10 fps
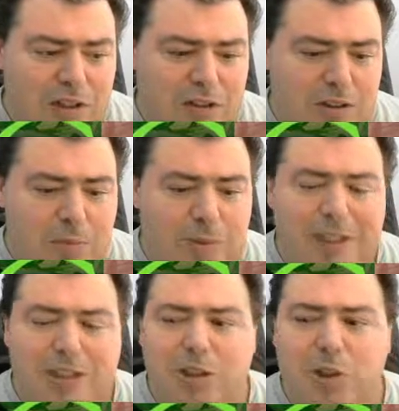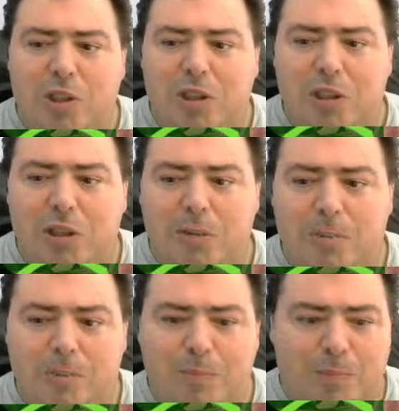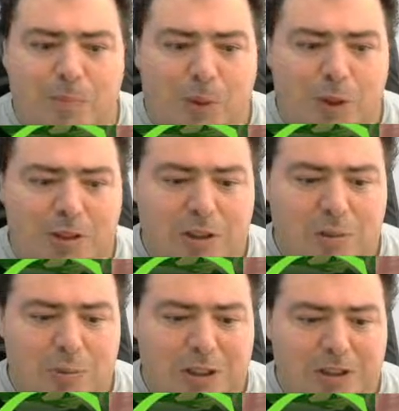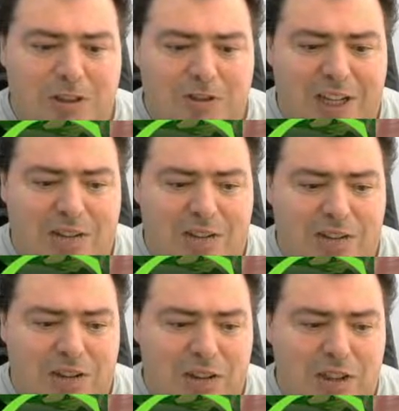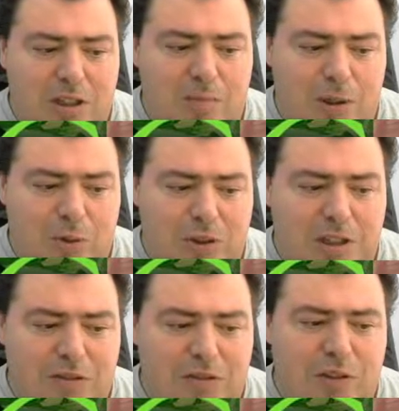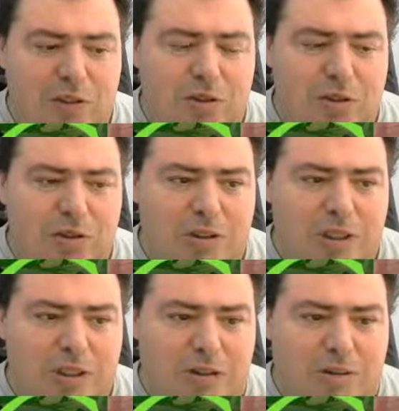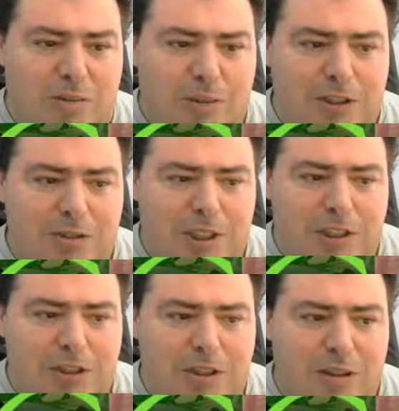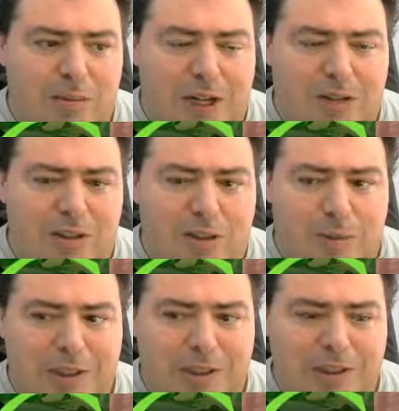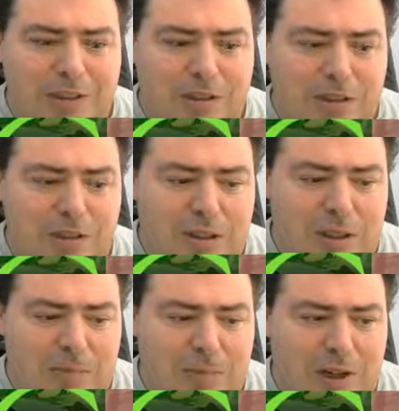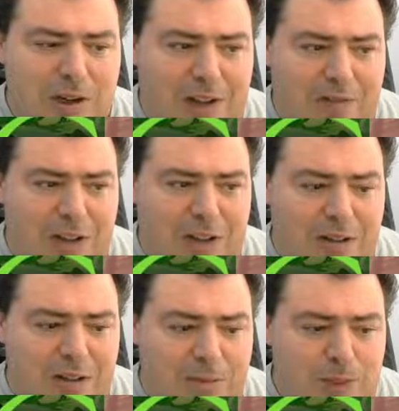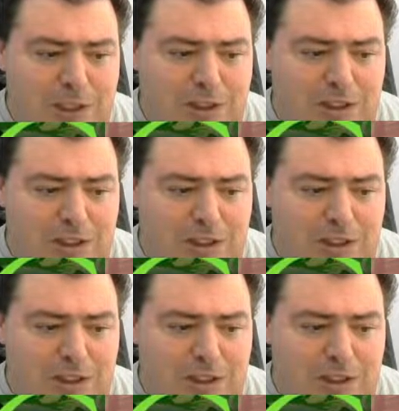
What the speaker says: deplete your bonus experience faster, but will give you a much greater amount of experience. And I'll have that pictured